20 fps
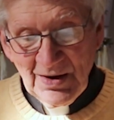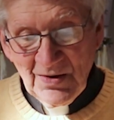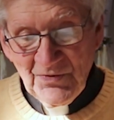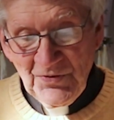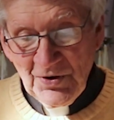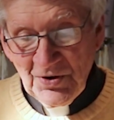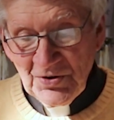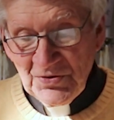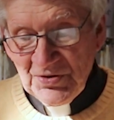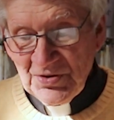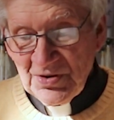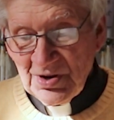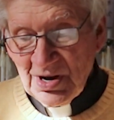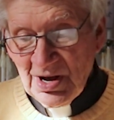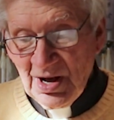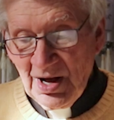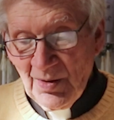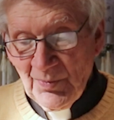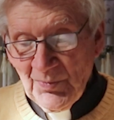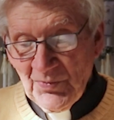
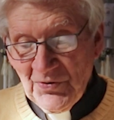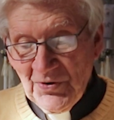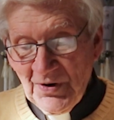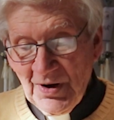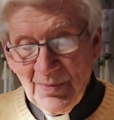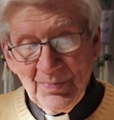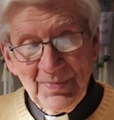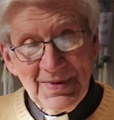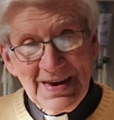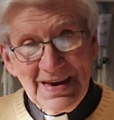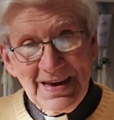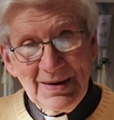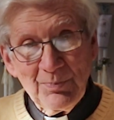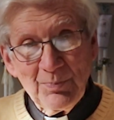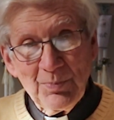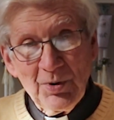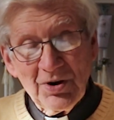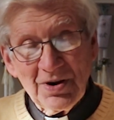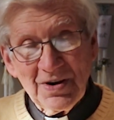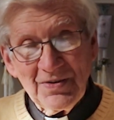first come from the
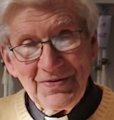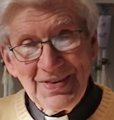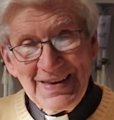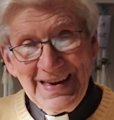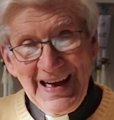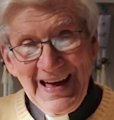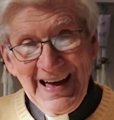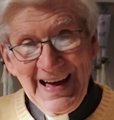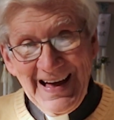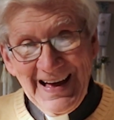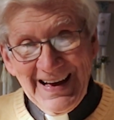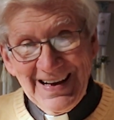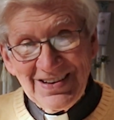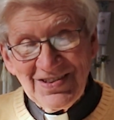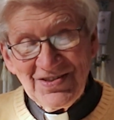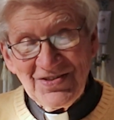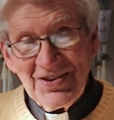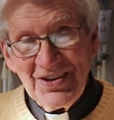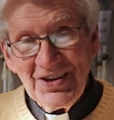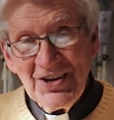book of the
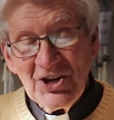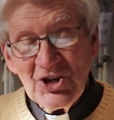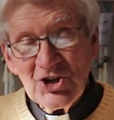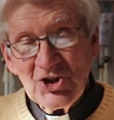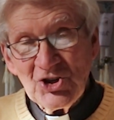Acts,